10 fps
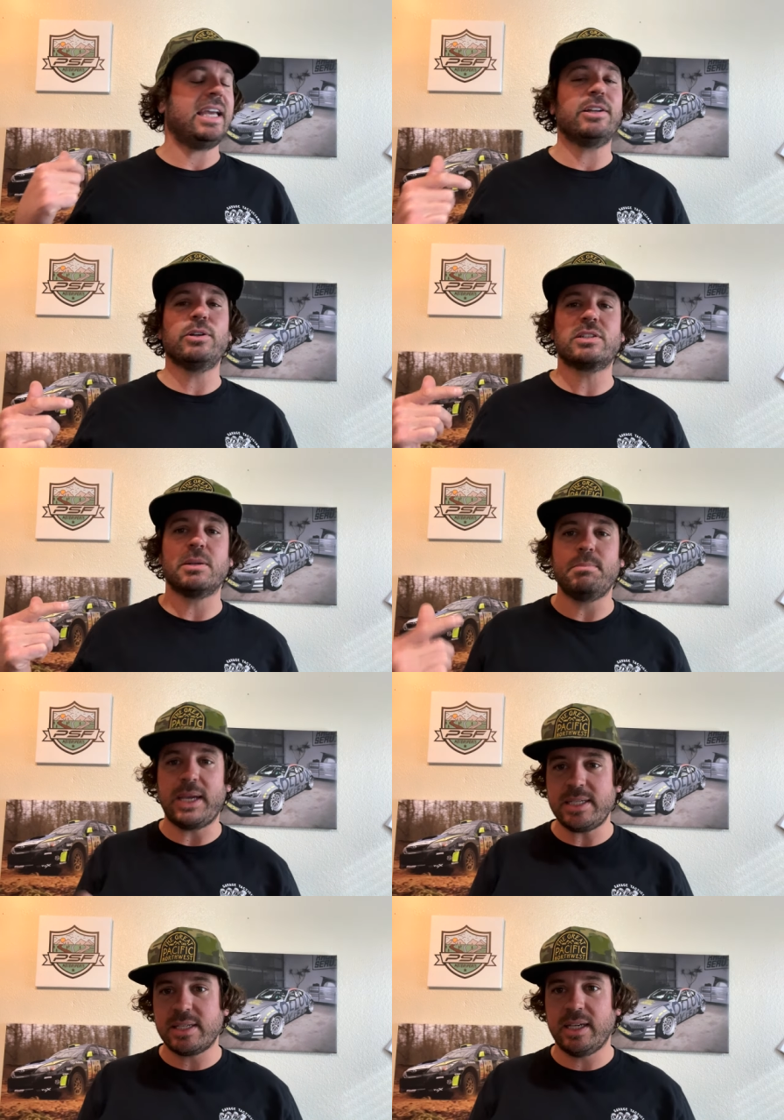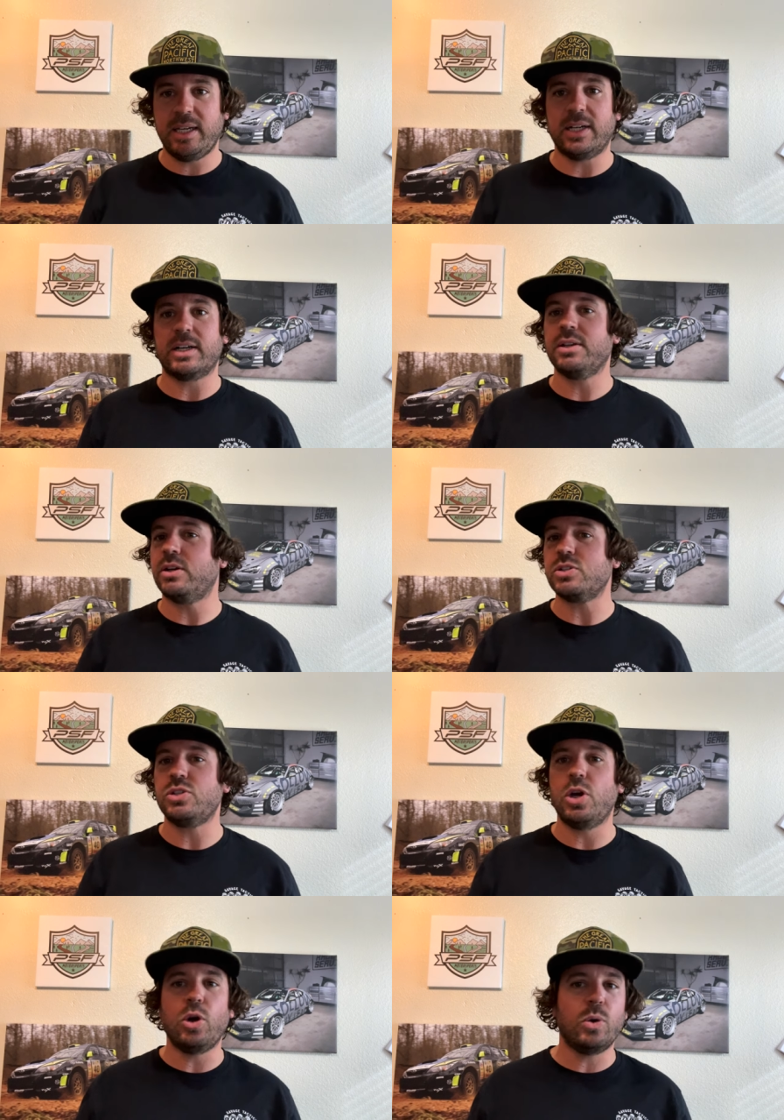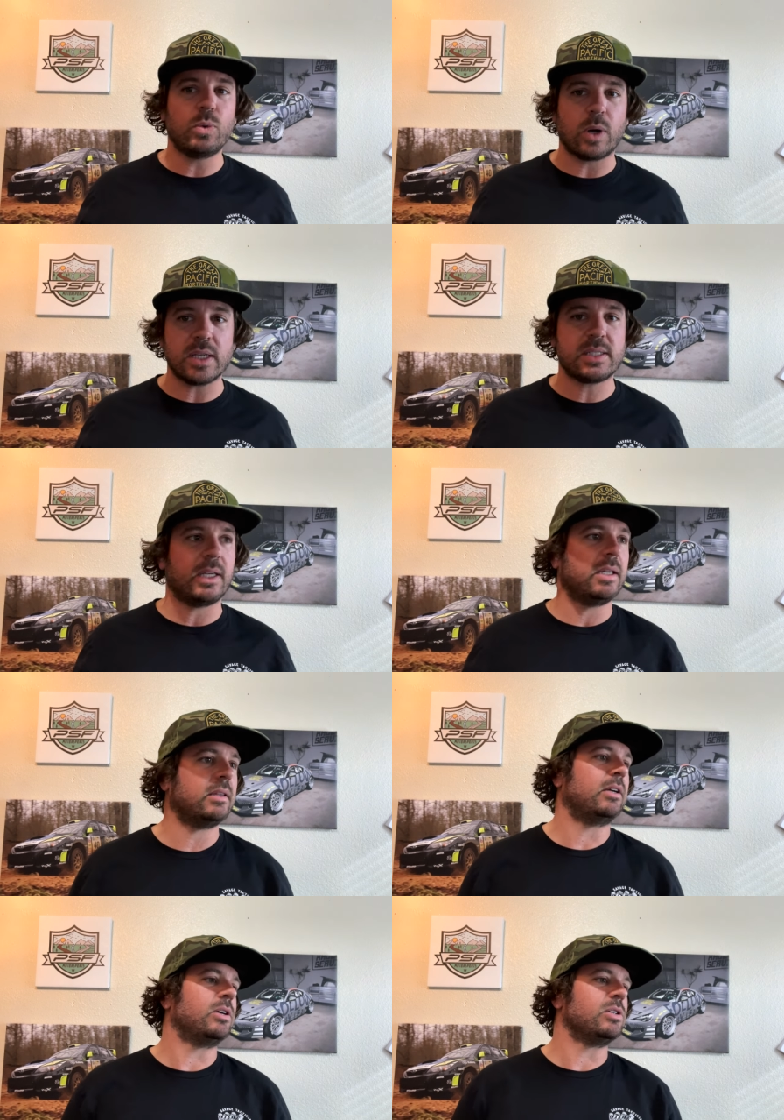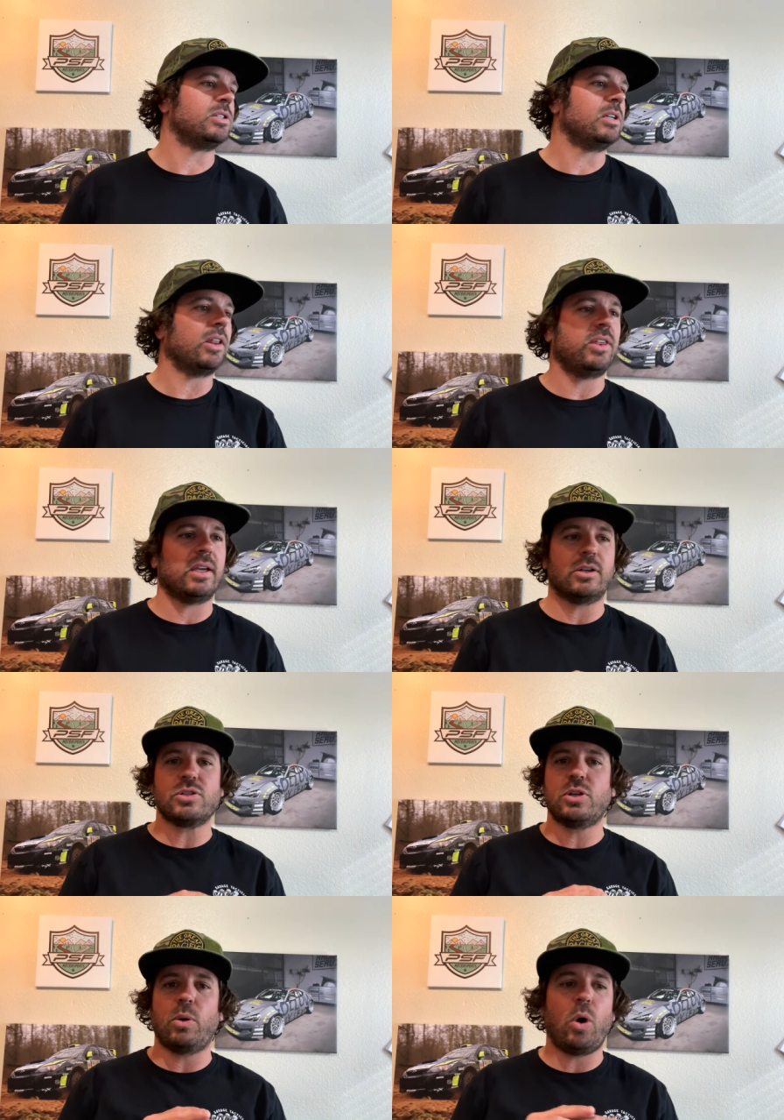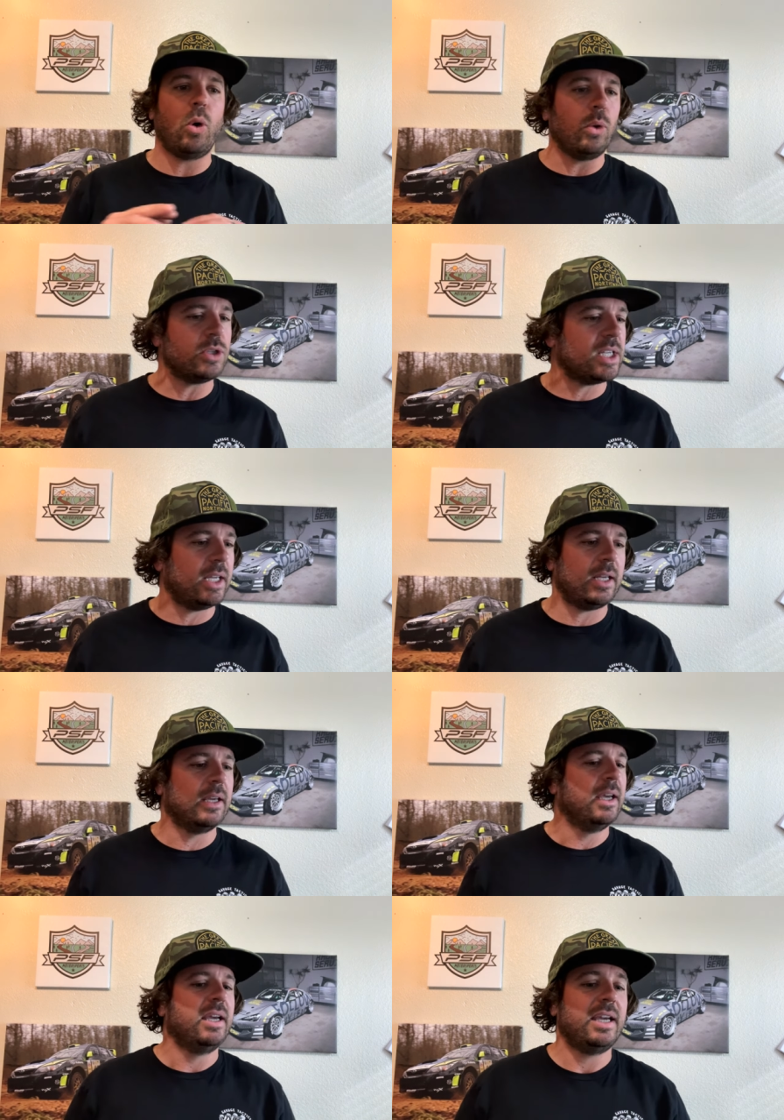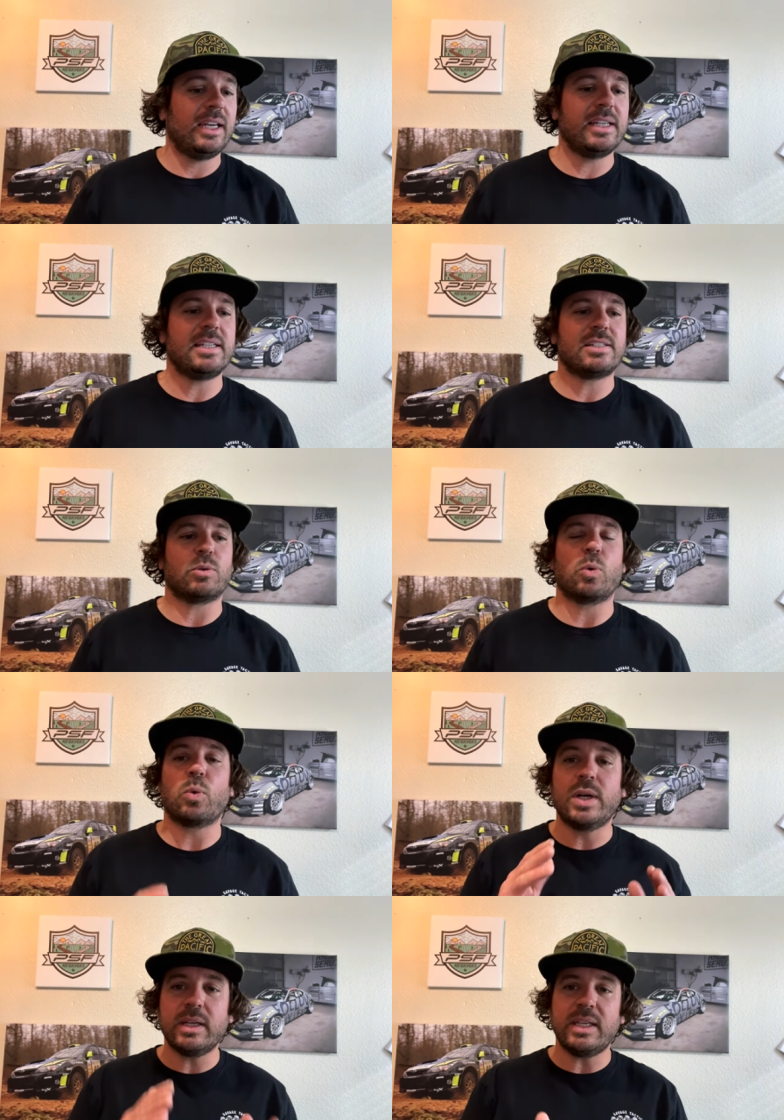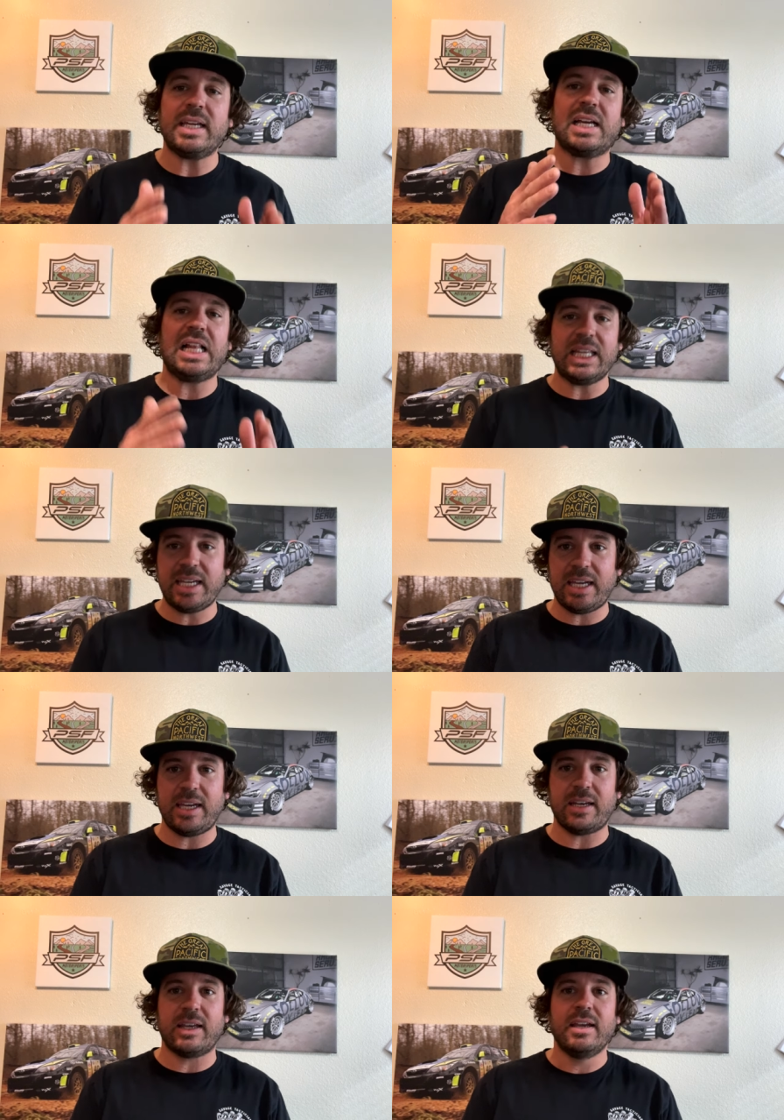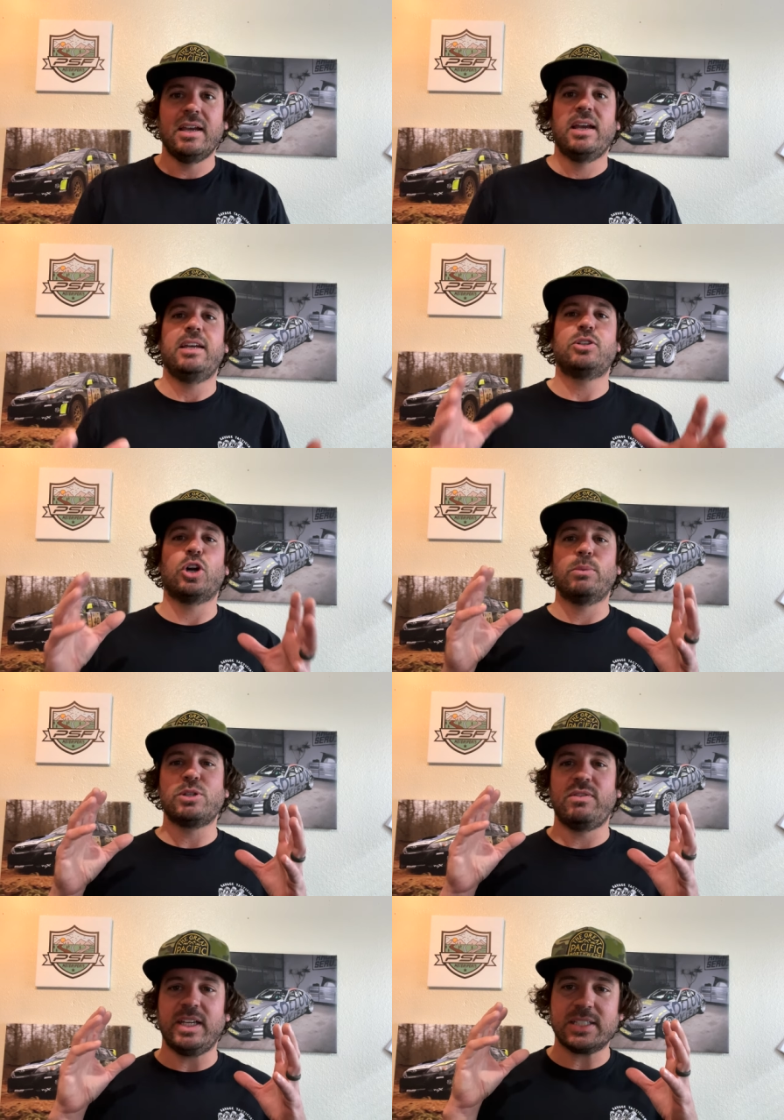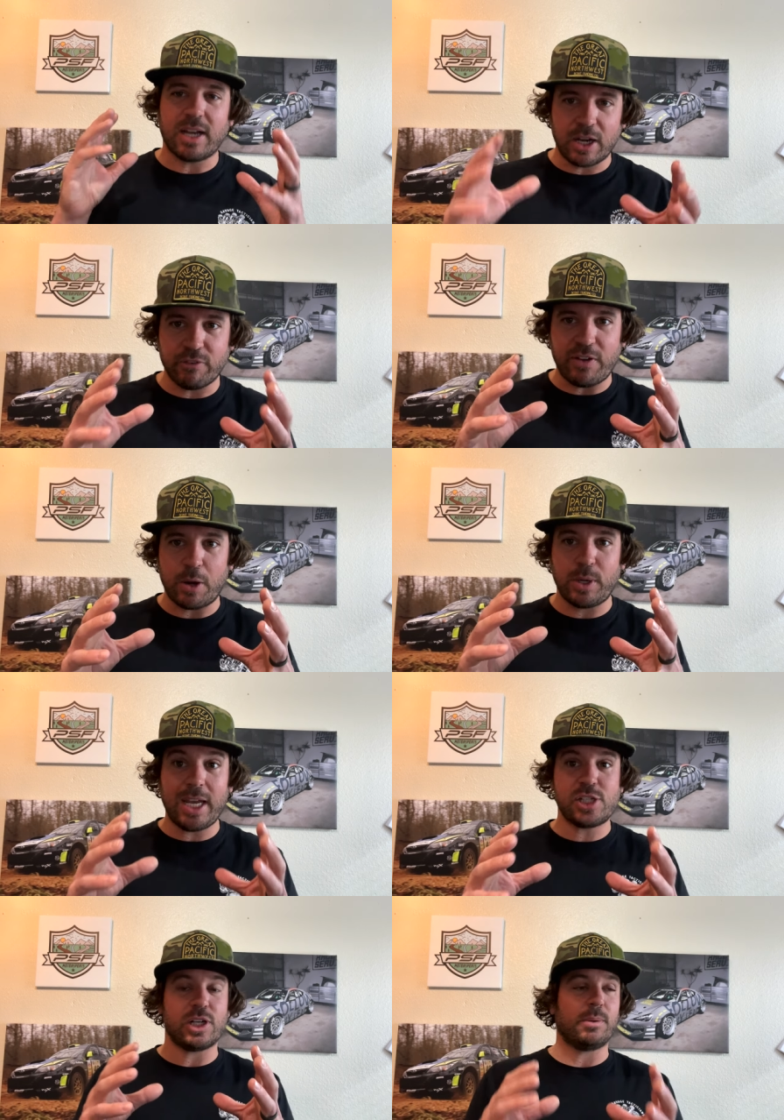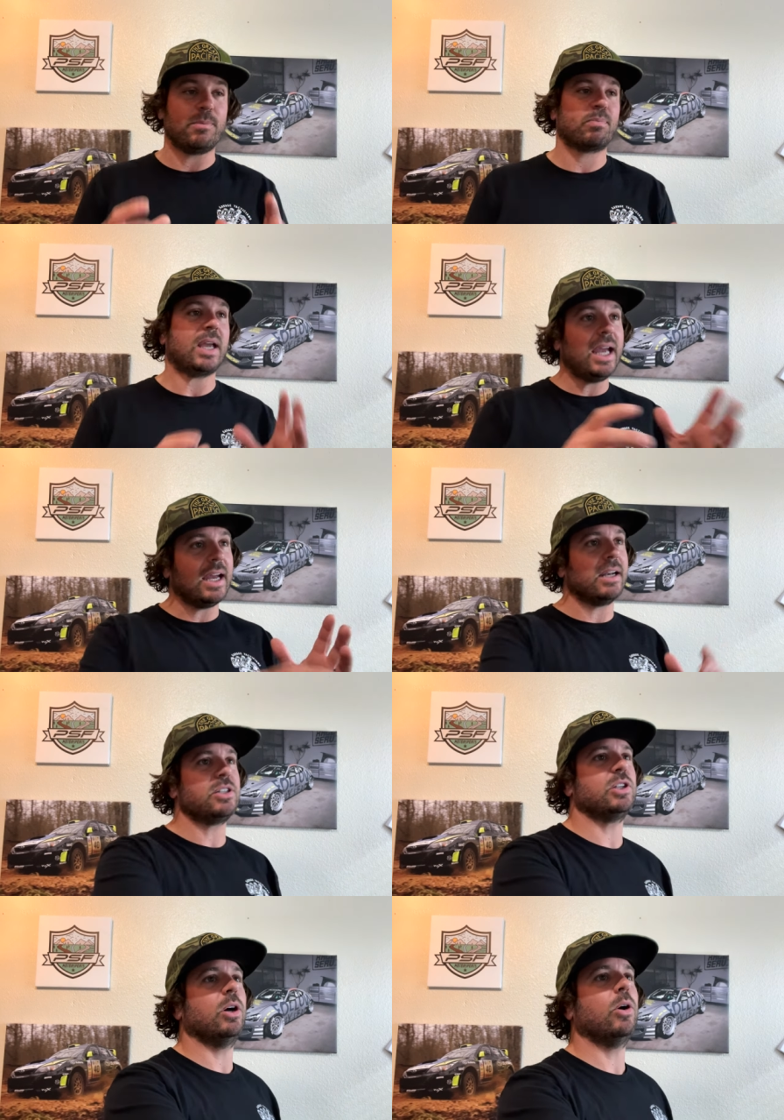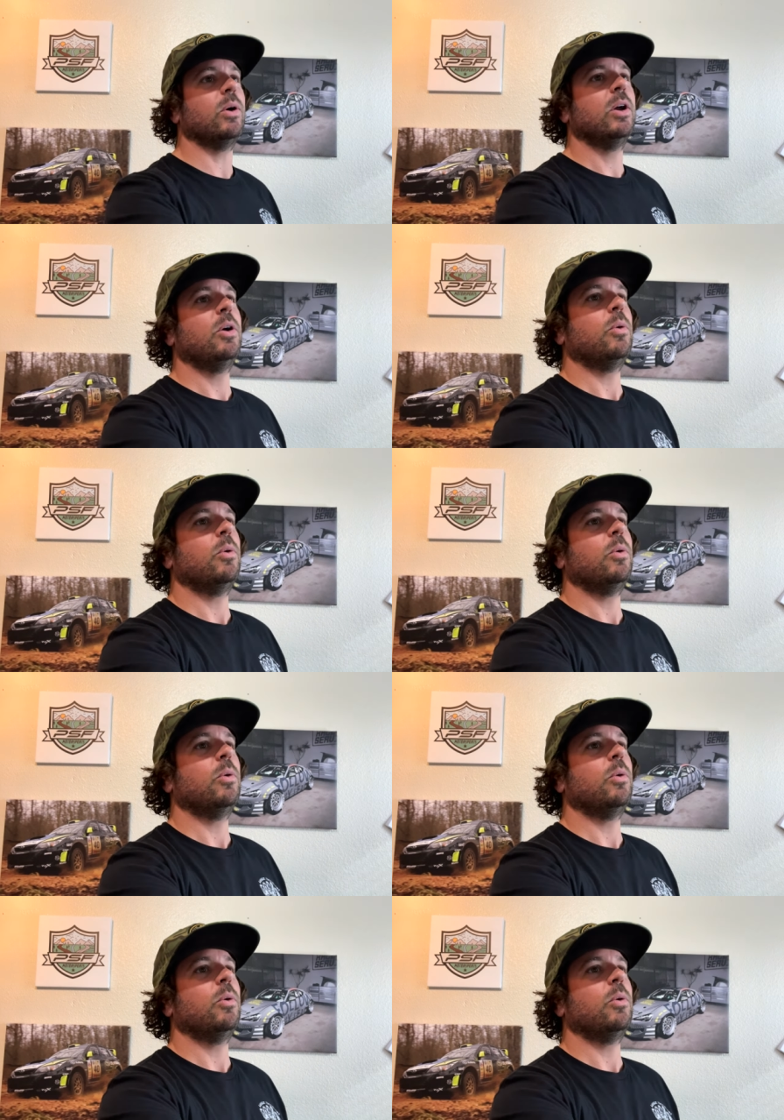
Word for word: It looks amazing here. There's no rust in it. There's nothing, there's no holes in it. It is really clean in terms of the entire foundation. And so